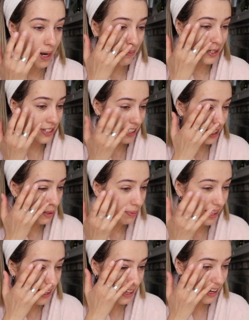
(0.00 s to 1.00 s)
I'm just gonna
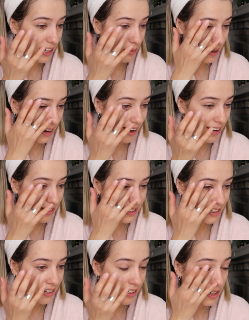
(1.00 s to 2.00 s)
apply that under my
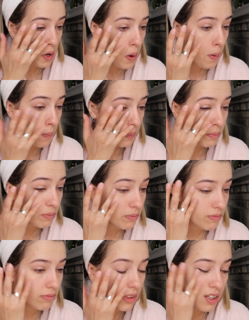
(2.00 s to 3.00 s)
eyes.
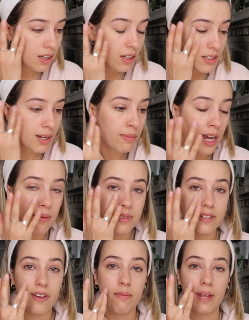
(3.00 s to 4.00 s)

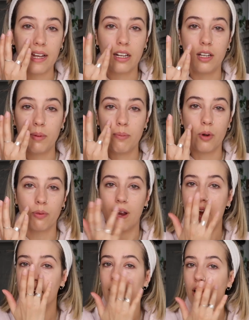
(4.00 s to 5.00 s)
Sometimes if I'm like a little bit more
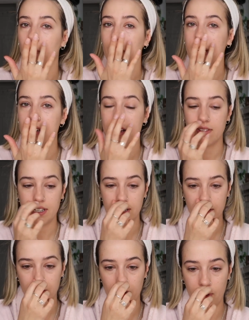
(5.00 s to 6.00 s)
red, I'll bring it down
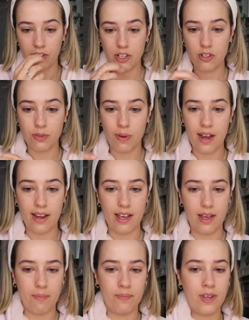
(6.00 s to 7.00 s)
here, or I'll use
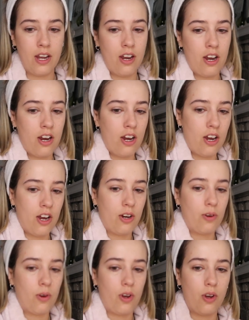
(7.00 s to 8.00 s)
my
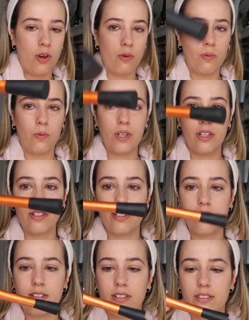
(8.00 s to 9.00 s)
Real
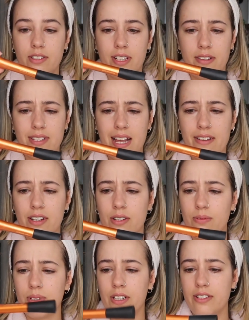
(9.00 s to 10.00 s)

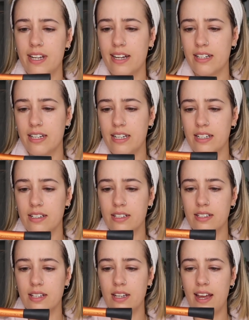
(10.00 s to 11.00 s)

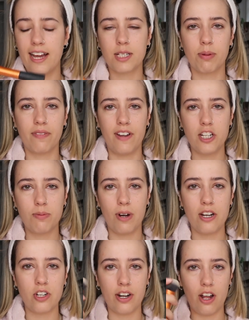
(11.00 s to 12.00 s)
Techniques Expert Face
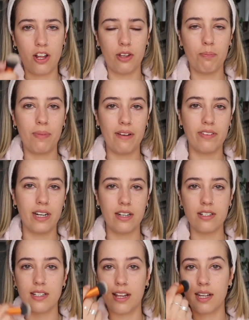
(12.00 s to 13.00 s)
Brush, and I'll buff it
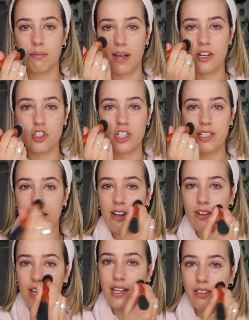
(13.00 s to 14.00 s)
into like my cheek
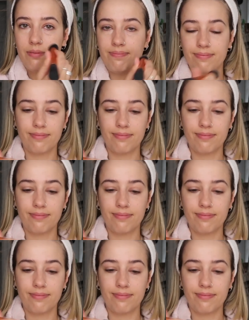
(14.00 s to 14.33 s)
area.